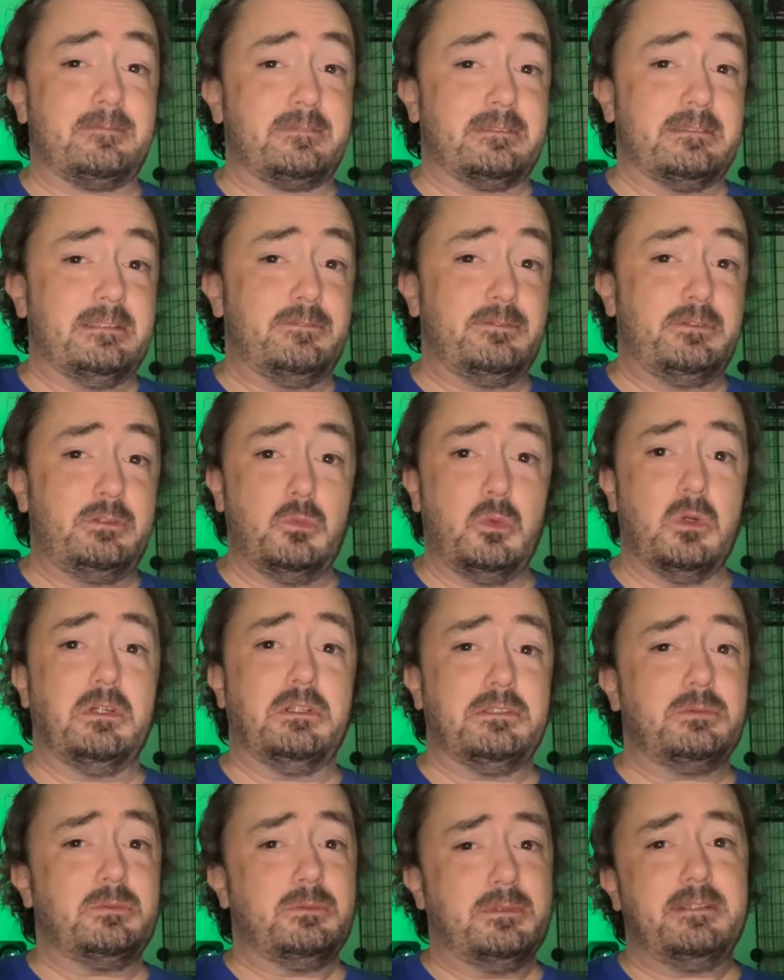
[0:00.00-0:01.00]
If you
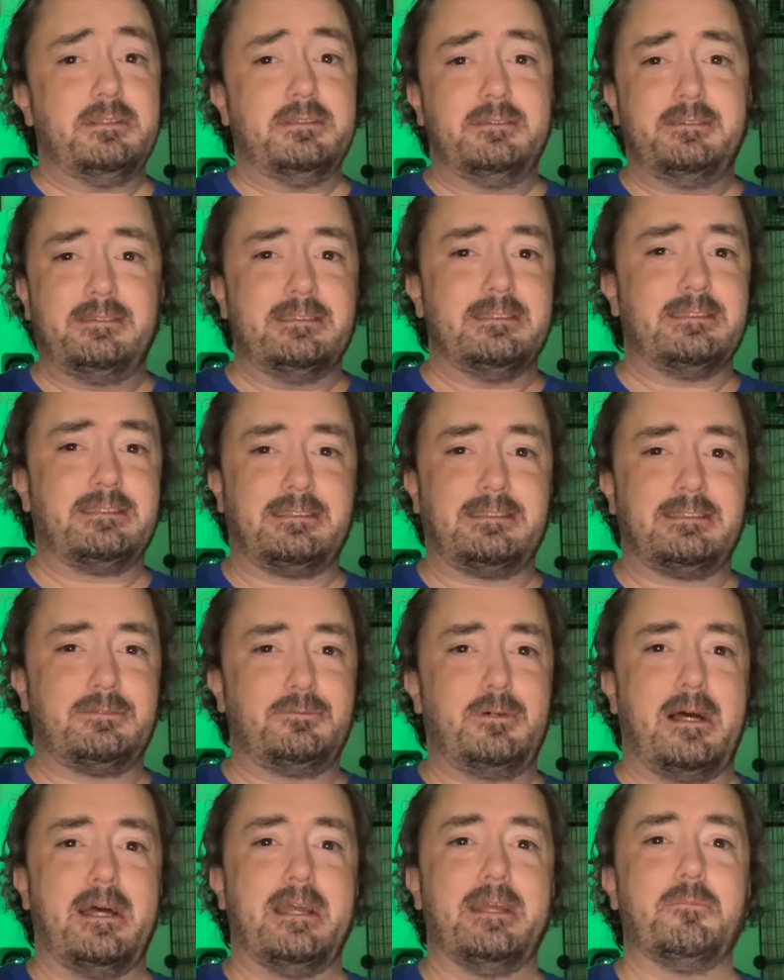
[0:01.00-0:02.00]
weren't, well, that's
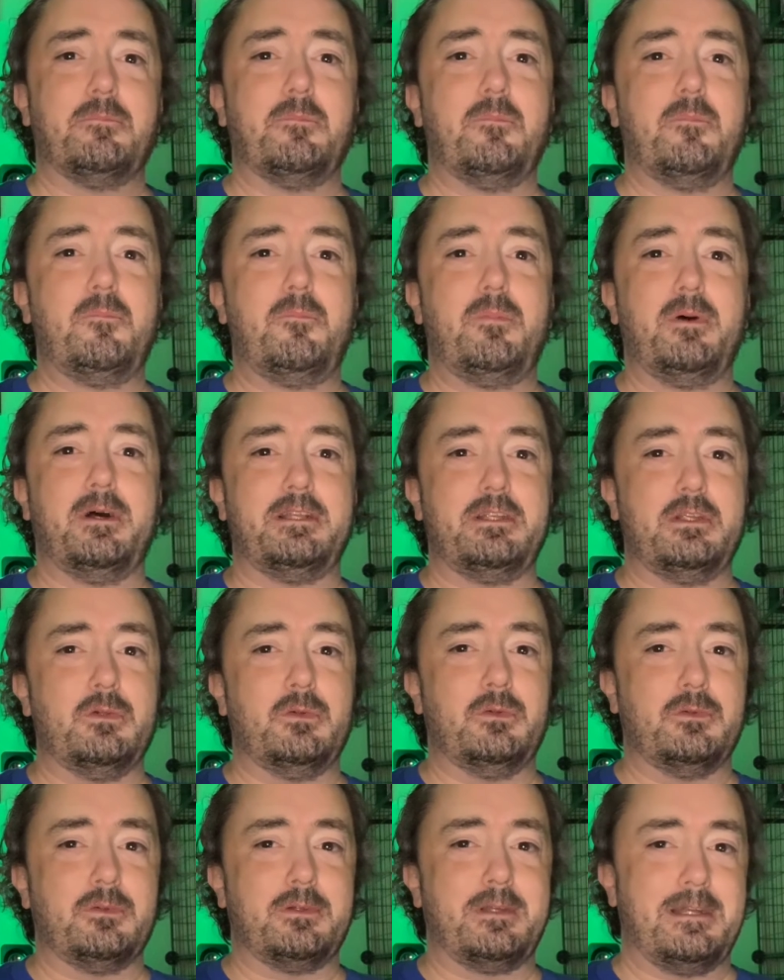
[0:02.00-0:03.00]
fine, but
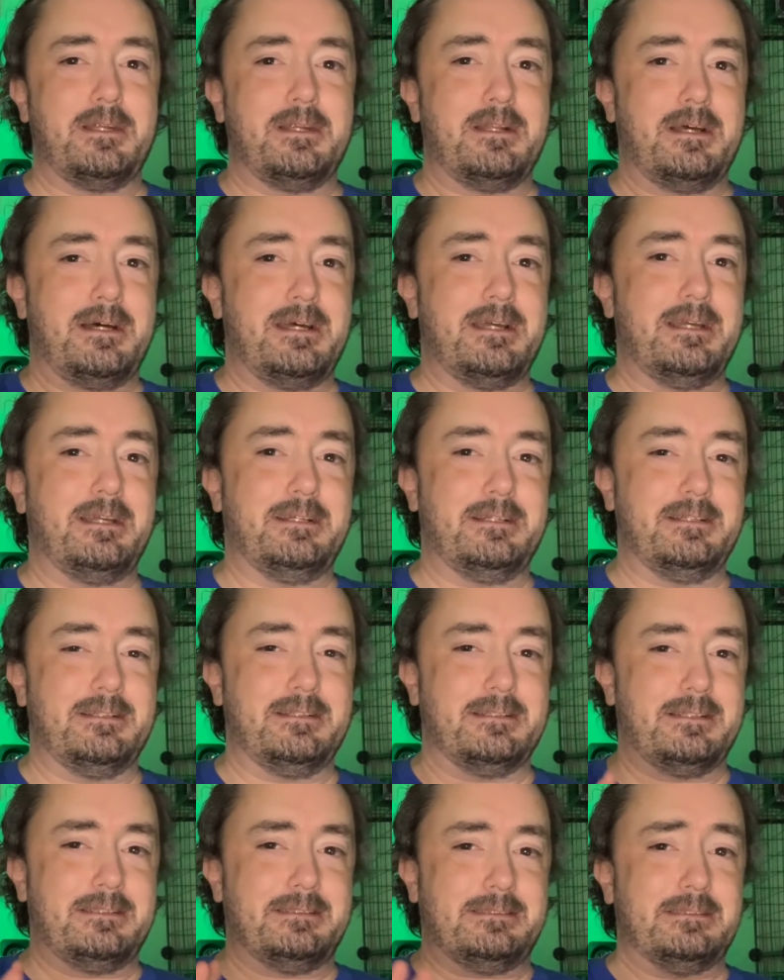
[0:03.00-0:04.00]
you'll get an
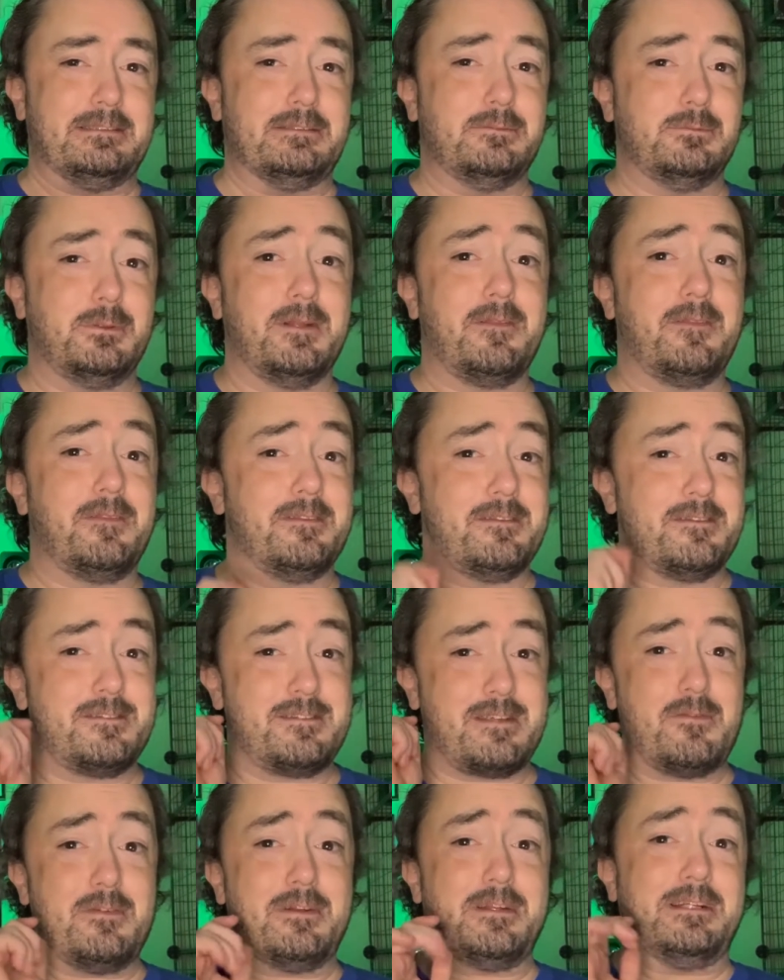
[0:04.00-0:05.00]
idea of what
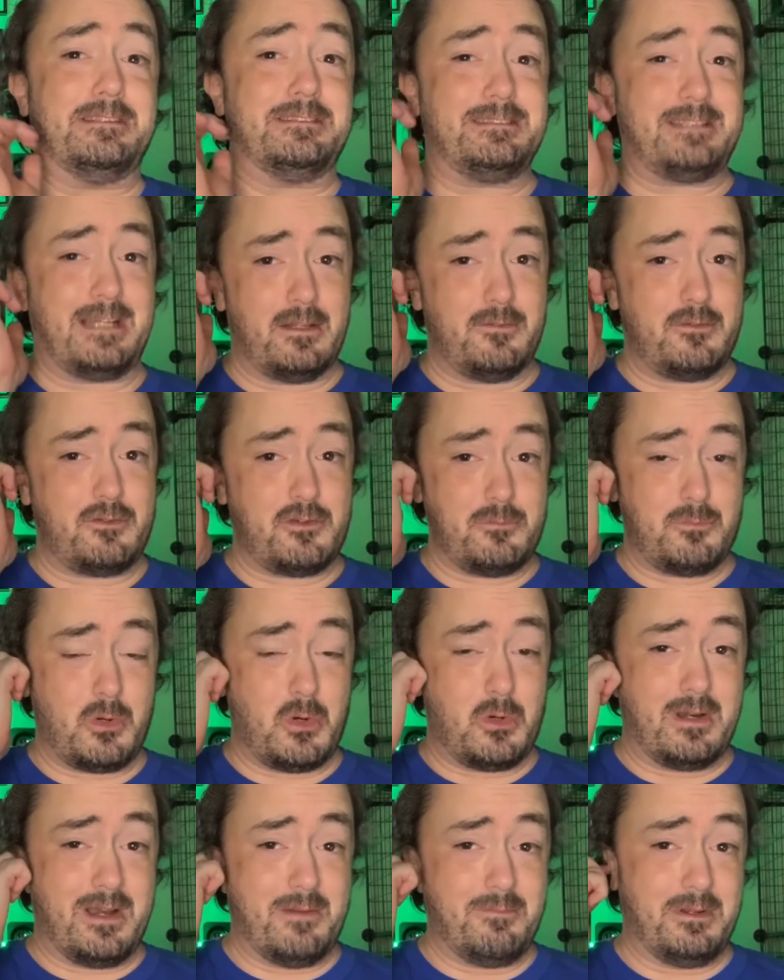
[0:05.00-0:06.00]
70s television
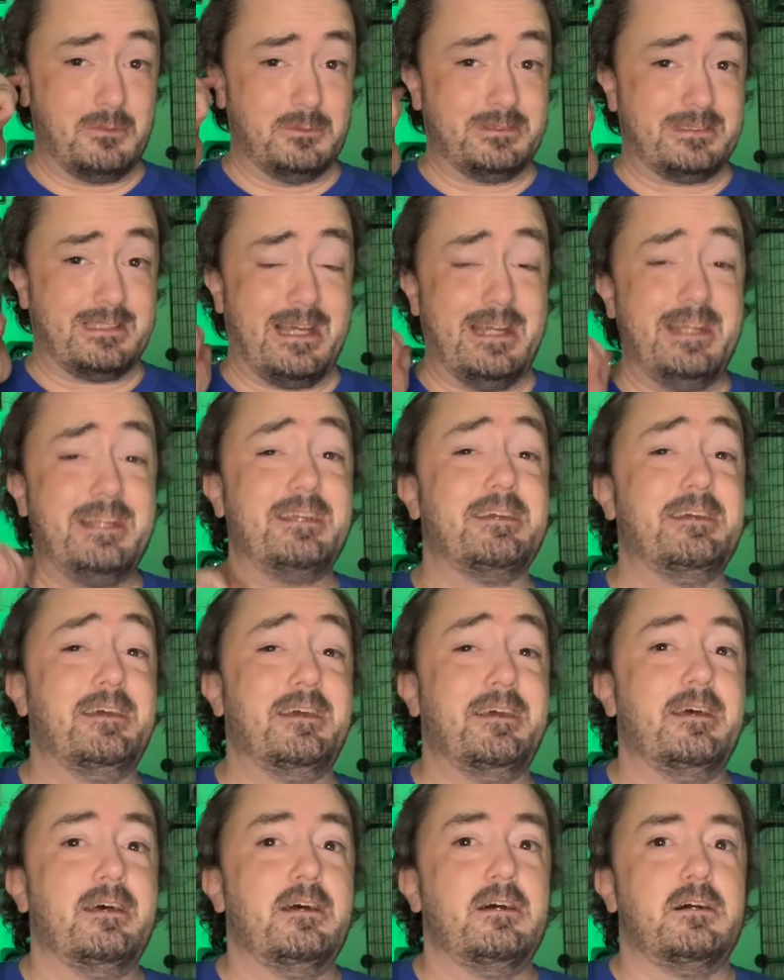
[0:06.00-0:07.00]
programming was like,
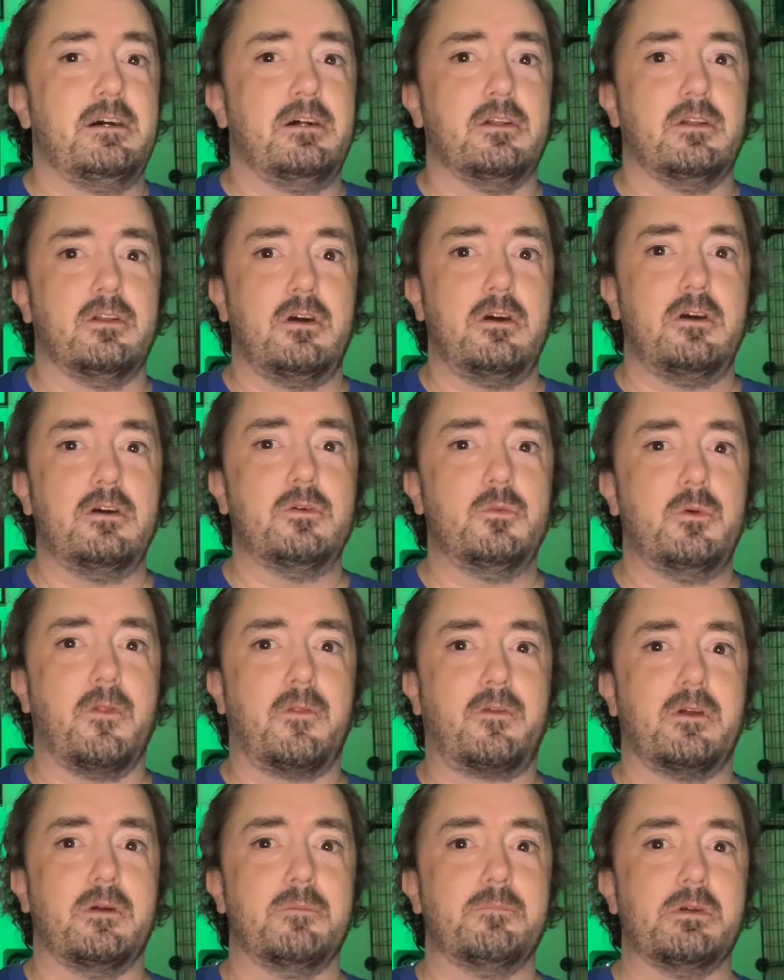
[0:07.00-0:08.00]
along with
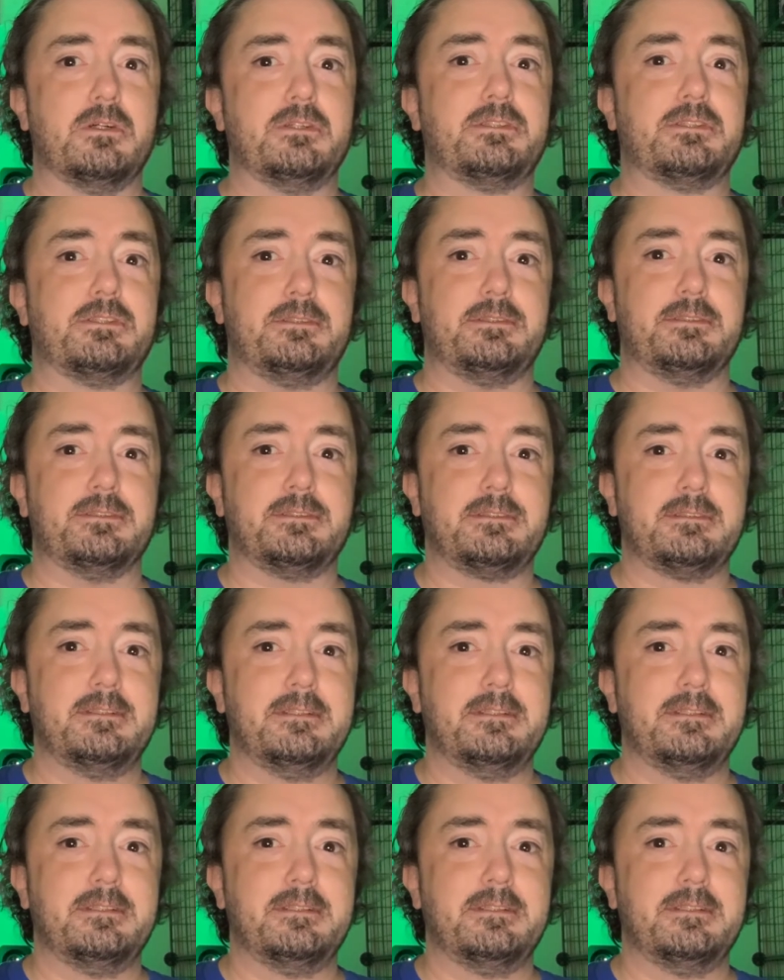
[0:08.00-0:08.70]
commercials.